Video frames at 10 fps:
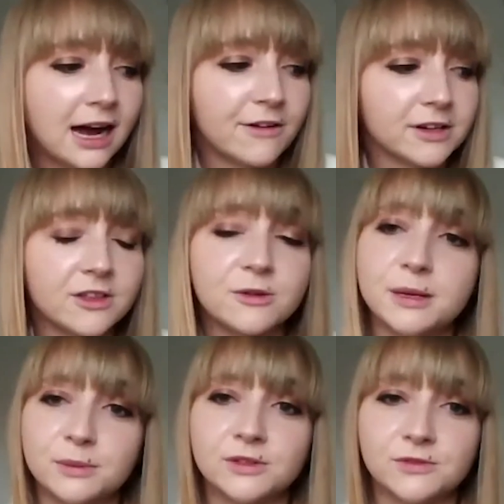having other
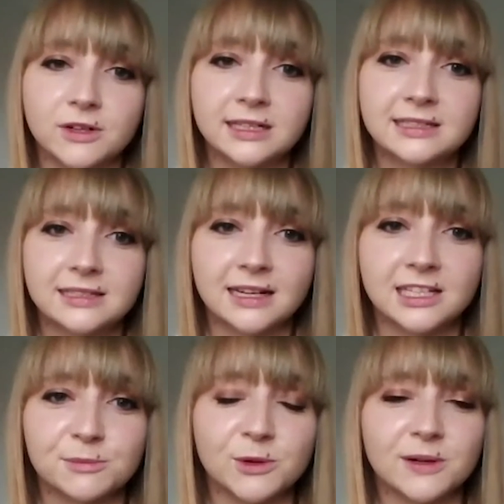people's voice
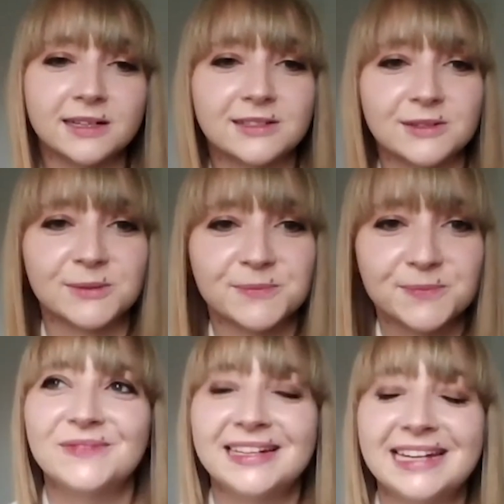as my work. So
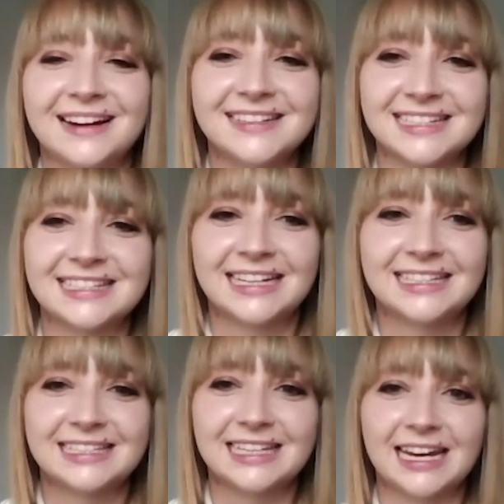yeah, I just
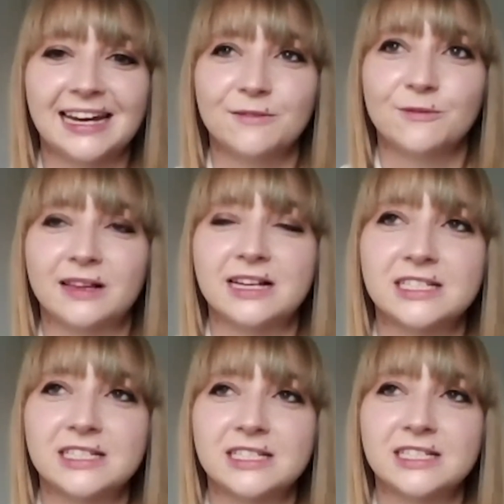like to say, well,
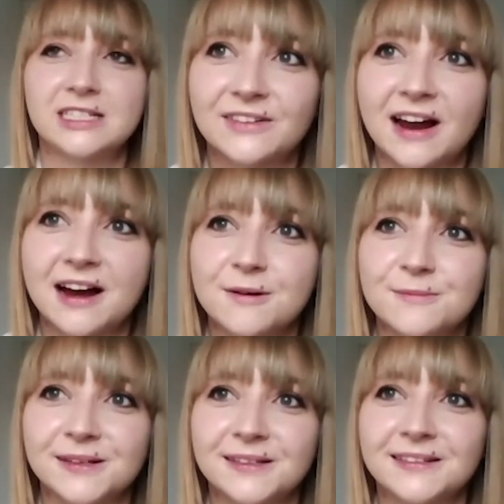actually on my
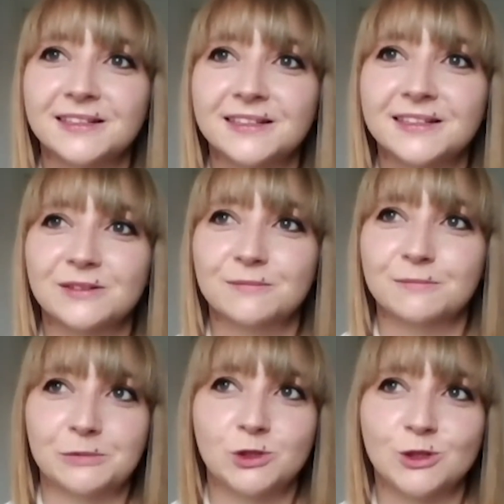Instagram at
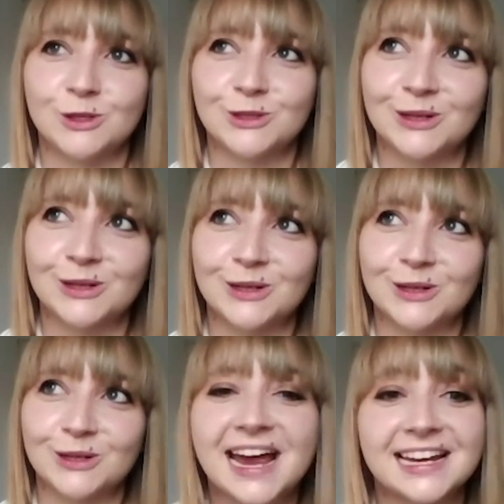
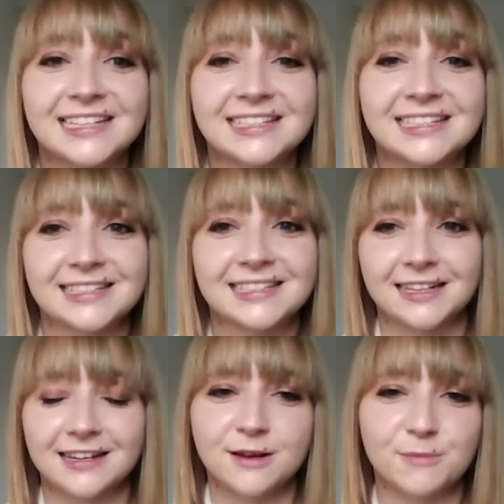stew.art.s,
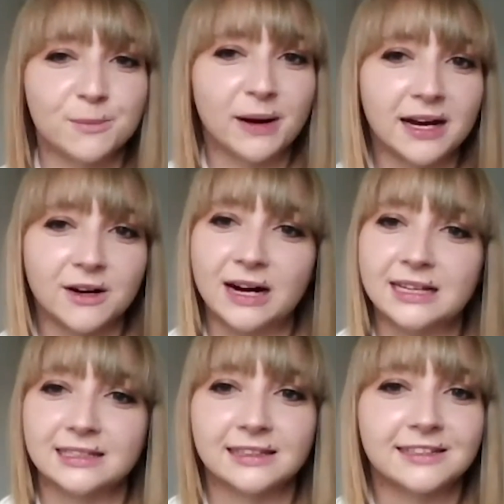in my bio it
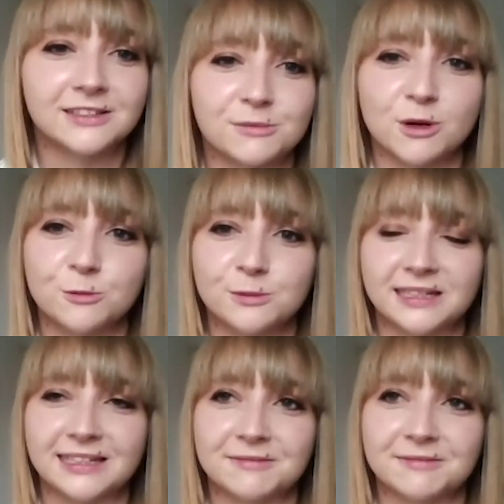has a link to
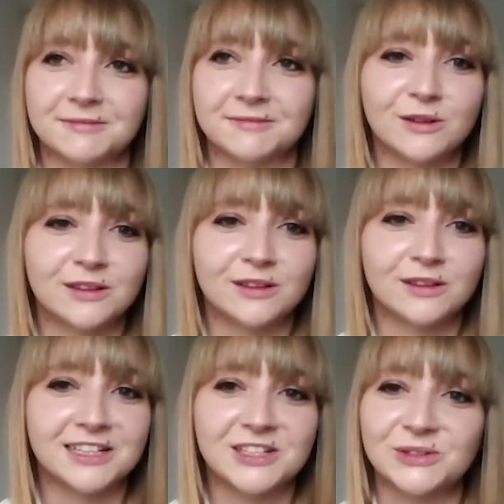probably all
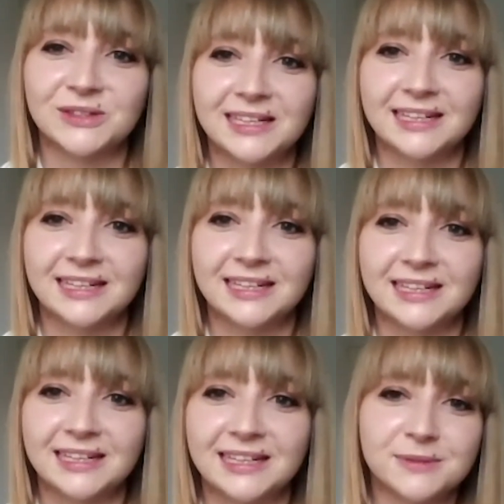the links you'll need.
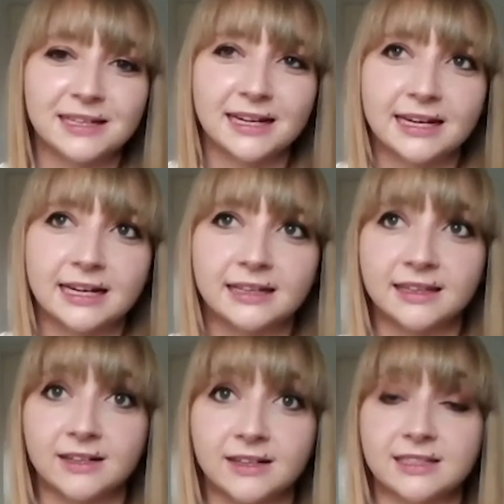There's my website,
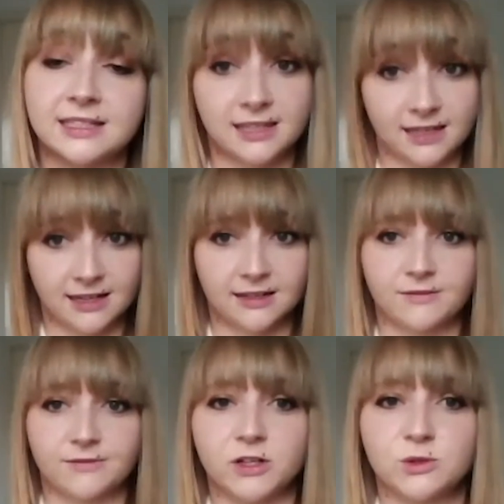and there's
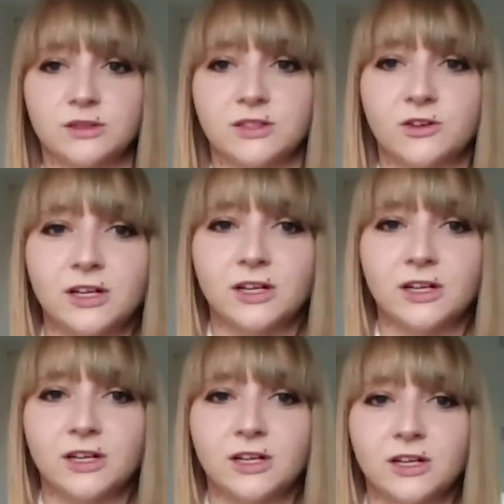the virtual degree
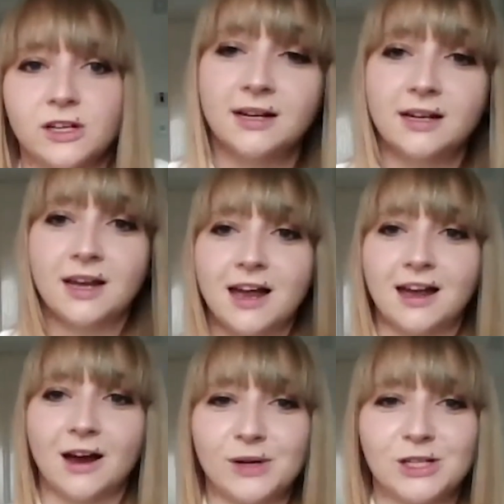show,
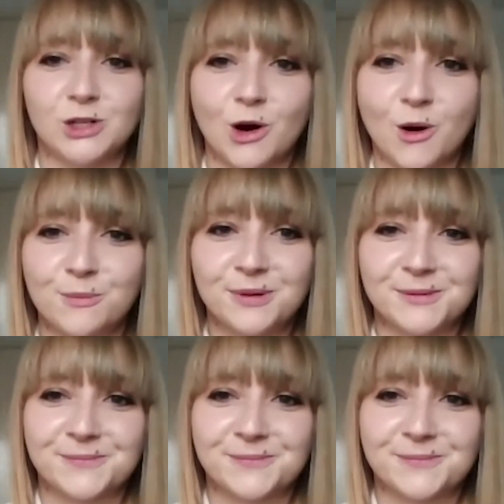a wee shop,